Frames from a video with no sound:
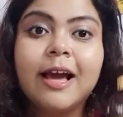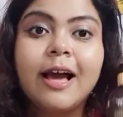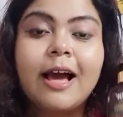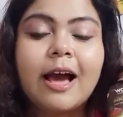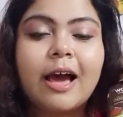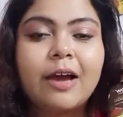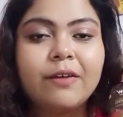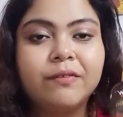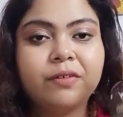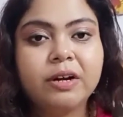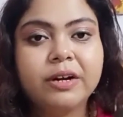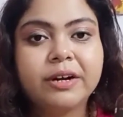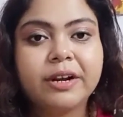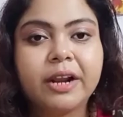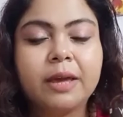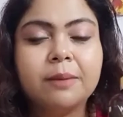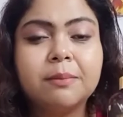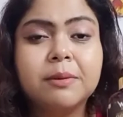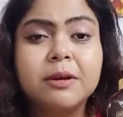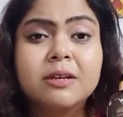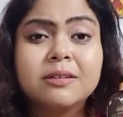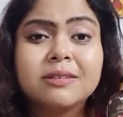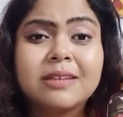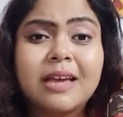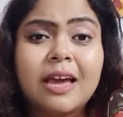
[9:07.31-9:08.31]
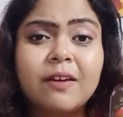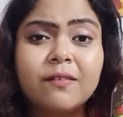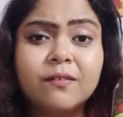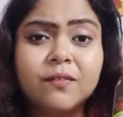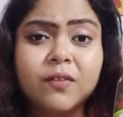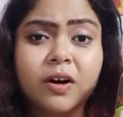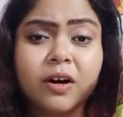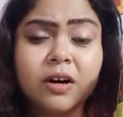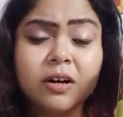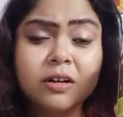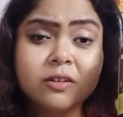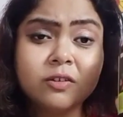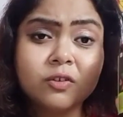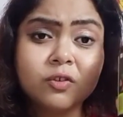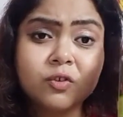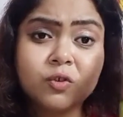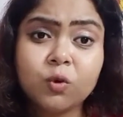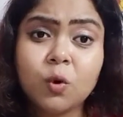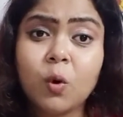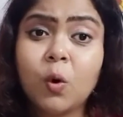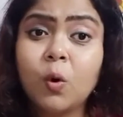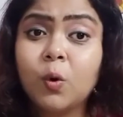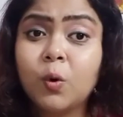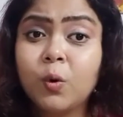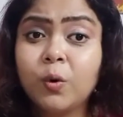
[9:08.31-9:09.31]
I will try, because I have heard
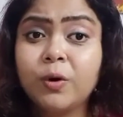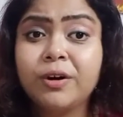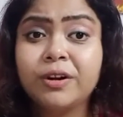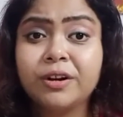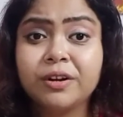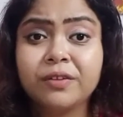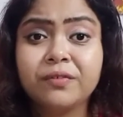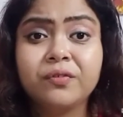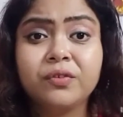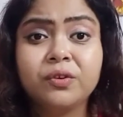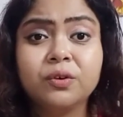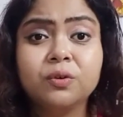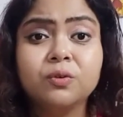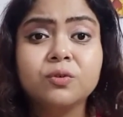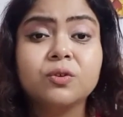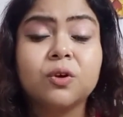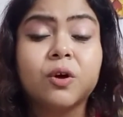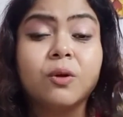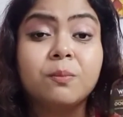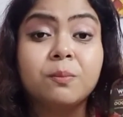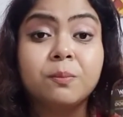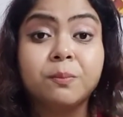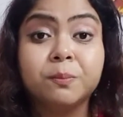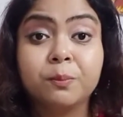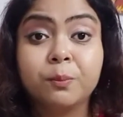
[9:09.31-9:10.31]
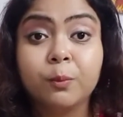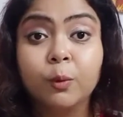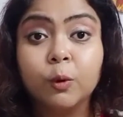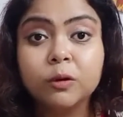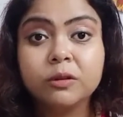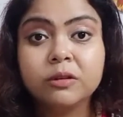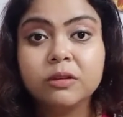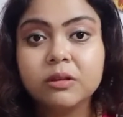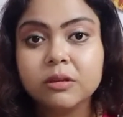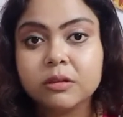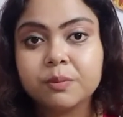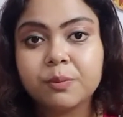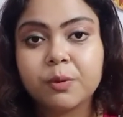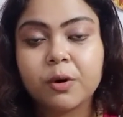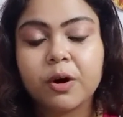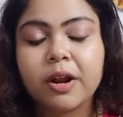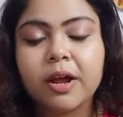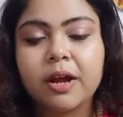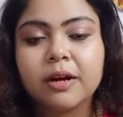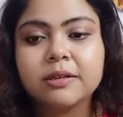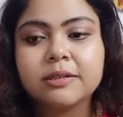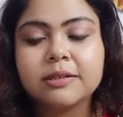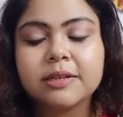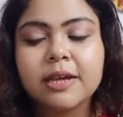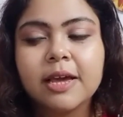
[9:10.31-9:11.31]
so good reviews on both these
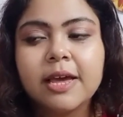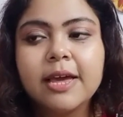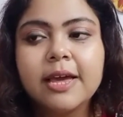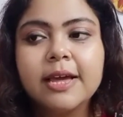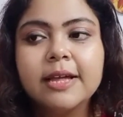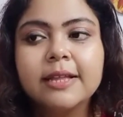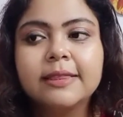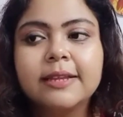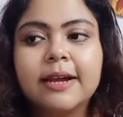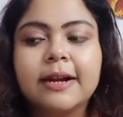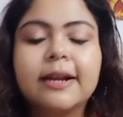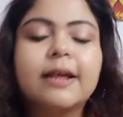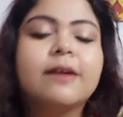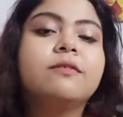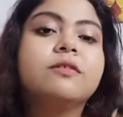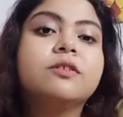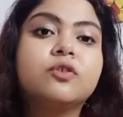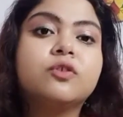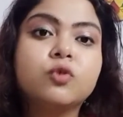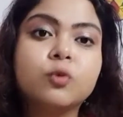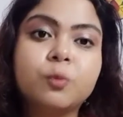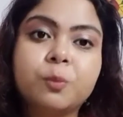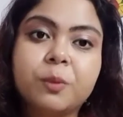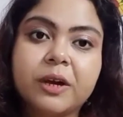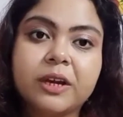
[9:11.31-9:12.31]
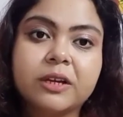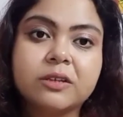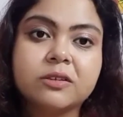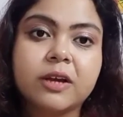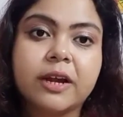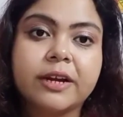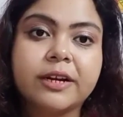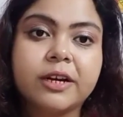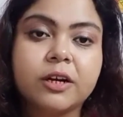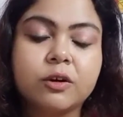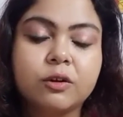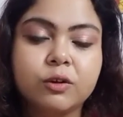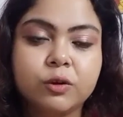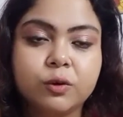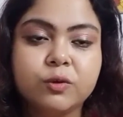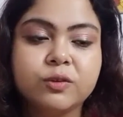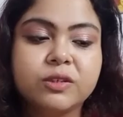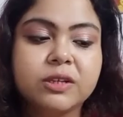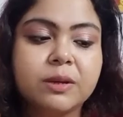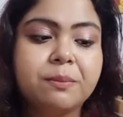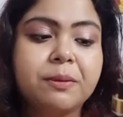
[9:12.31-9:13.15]
products that I was super excited to use it.